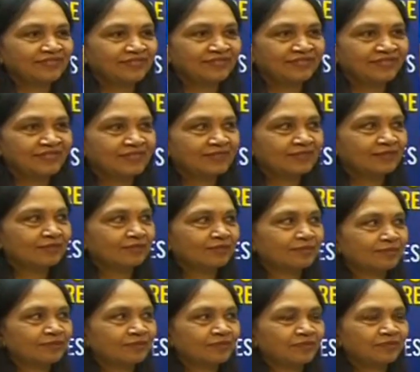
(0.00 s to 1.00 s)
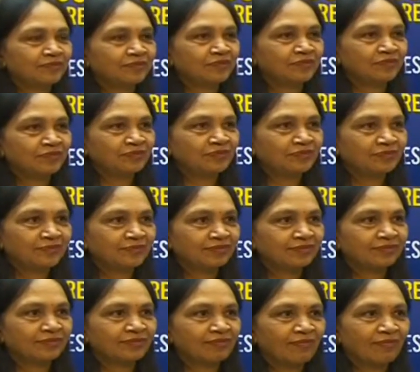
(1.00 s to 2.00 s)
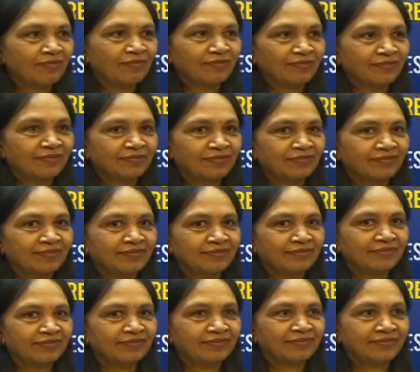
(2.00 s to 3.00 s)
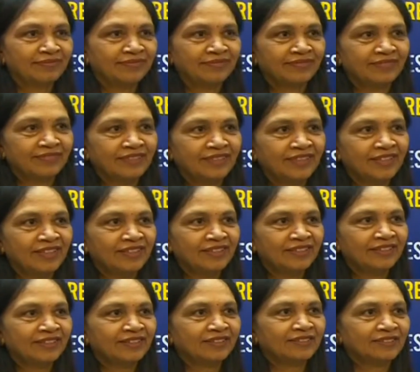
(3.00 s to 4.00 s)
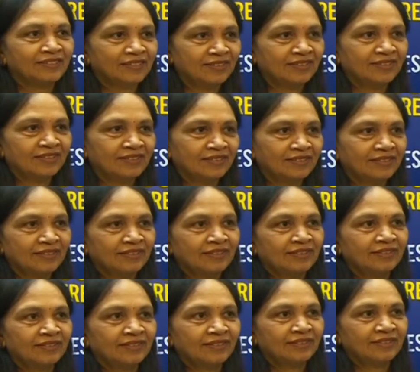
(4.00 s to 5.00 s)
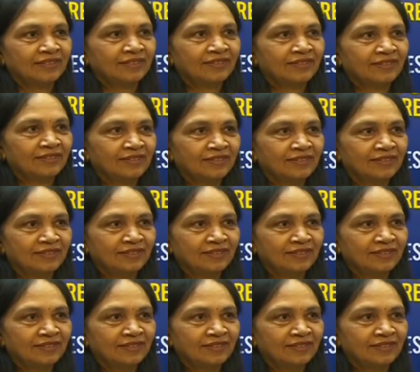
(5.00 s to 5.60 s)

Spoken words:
(silent)